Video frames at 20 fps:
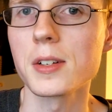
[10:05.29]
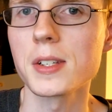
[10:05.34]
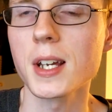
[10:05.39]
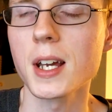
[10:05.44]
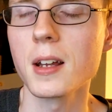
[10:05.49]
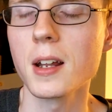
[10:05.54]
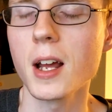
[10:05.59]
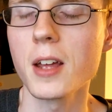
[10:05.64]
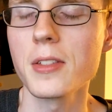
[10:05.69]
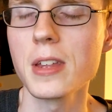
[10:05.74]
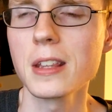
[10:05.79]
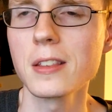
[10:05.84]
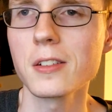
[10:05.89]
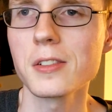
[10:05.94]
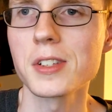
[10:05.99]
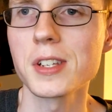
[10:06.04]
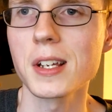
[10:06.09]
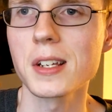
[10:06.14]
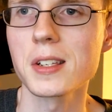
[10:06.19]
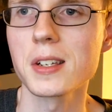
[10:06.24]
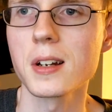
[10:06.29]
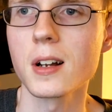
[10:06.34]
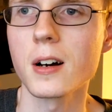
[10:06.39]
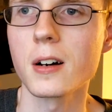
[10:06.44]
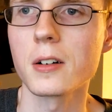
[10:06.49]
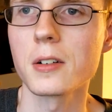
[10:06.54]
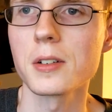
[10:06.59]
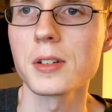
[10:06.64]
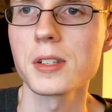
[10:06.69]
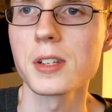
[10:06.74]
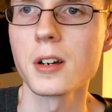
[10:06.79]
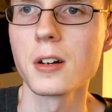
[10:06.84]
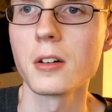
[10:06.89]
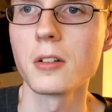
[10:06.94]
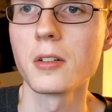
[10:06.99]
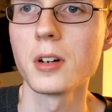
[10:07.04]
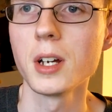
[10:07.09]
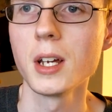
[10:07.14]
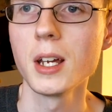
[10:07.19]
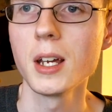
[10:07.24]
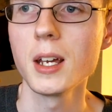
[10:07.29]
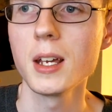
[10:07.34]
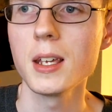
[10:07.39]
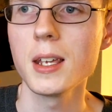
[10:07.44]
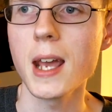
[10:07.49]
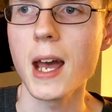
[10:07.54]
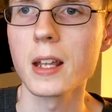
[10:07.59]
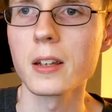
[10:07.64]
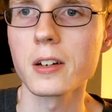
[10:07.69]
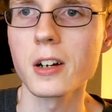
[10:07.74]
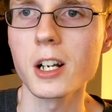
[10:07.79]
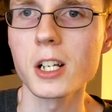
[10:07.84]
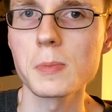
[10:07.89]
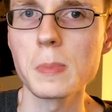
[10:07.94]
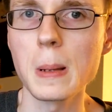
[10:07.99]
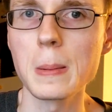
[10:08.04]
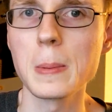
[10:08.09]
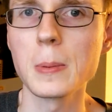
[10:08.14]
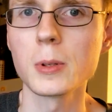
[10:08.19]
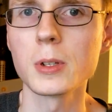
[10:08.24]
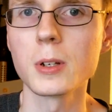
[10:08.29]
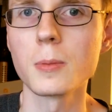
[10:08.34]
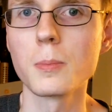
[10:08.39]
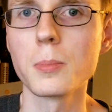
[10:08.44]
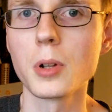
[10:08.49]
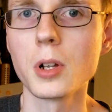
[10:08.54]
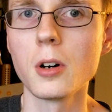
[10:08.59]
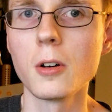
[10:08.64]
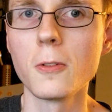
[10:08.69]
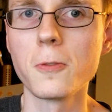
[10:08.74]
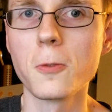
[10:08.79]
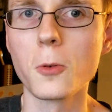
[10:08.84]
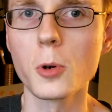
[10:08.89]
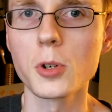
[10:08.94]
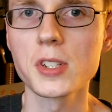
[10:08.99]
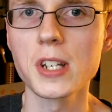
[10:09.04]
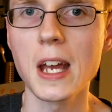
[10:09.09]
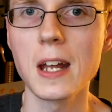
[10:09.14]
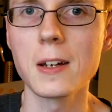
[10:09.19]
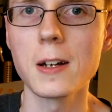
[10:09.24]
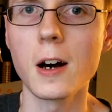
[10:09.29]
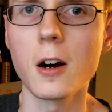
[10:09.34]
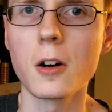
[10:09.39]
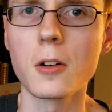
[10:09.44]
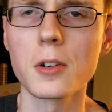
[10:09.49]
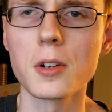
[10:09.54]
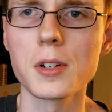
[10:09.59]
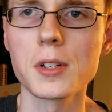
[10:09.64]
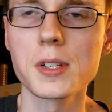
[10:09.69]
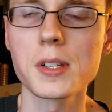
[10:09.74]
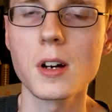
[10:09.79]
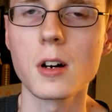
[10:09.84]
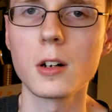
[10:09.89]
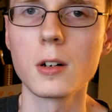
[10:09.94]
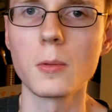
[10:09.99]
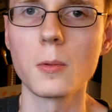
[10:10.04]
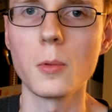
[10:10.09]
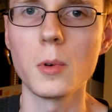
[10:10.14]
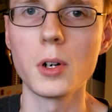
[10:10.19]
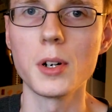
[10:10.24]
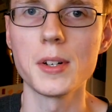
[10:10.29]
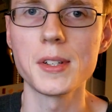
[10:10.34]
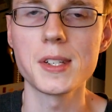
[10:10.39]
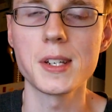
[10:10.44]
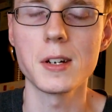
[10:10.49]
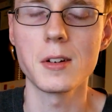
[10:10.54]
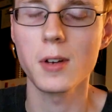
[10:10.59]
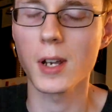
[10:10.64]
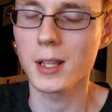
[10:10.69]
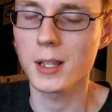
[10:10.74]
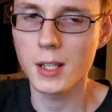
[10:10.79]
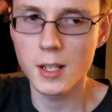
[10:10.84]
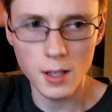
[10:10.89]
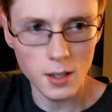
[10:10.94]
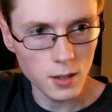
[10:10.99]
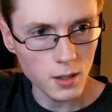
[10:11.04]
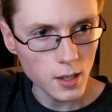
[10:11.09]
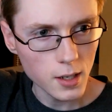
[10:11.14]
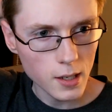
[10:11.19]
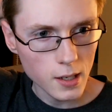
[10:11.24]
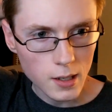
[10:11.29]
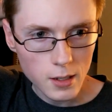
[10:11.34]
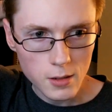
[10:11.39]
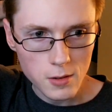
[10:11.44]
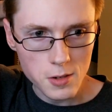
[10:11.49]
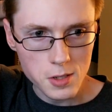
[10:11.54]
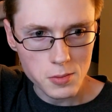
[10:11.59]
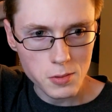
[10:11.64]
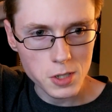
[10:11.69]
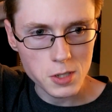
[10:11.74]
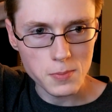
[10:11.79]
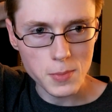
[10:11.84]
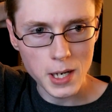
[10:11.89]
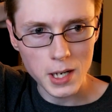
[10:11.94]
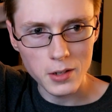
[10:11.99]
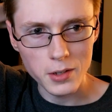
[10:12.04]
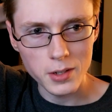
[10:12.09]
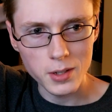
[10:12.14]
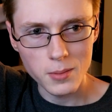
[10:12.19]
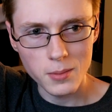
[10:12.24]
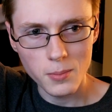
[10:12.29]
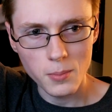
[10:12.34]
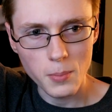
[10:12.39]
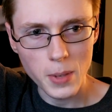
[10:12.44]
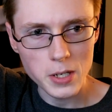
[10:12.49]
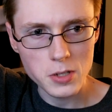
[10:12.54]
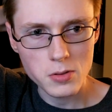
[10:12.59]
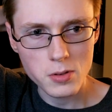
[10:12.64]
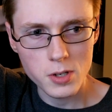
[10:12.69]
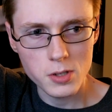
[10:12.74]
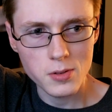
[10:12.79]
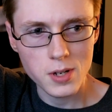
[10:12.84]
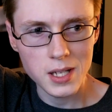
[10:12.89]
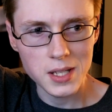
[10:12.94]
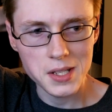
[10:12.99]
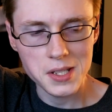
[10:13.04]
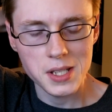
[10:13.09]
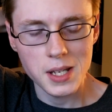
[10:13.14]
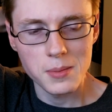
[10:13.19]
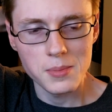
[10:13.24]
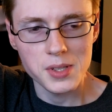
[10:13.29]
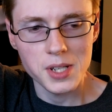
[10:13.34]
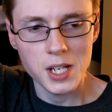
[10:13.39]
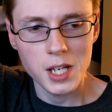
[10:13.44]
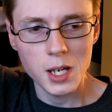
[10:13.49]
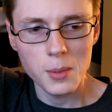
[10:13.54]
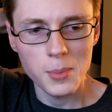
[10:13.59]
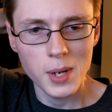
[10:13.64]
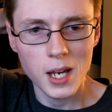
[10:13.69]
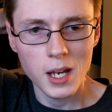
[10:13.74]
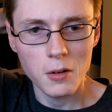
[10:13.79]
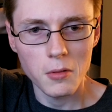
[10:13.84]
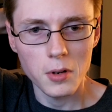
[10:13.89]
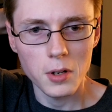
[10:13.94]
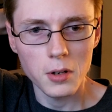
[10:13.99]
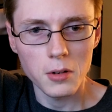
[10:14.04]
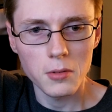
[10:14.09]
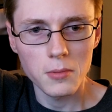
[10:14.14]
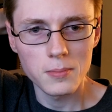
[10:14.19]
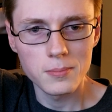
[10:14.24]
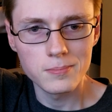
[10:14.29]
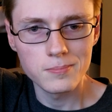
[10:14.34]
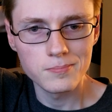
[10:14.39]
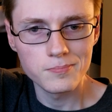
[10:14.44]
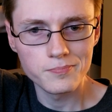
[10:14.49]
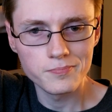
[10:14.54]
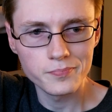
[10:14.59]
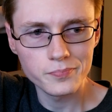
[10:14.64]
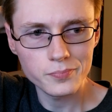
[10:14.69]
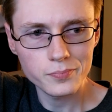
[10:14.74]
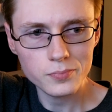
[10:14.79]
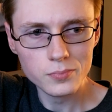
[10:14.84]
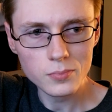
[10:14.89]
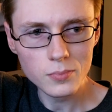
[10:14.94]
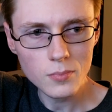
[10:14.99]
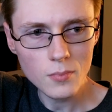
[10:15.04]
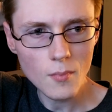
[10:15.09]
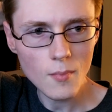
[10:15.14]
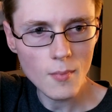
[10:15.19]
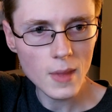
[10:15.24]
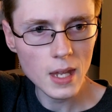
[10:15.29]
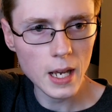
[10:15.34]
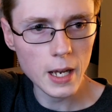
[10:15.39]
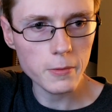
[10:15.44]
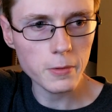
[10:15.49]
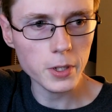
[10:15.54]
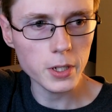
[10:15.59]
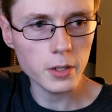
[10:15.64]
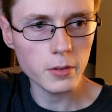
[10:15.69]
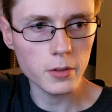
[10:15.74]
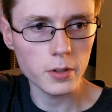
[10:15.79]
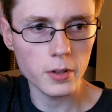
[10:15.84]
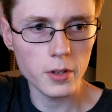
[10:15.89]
I think they're $60. So yeah, they're gonna expect people to blow $10 all at once. You know, get the new Switch model and Metroid Dread at the same time. I don't know. I really don't know.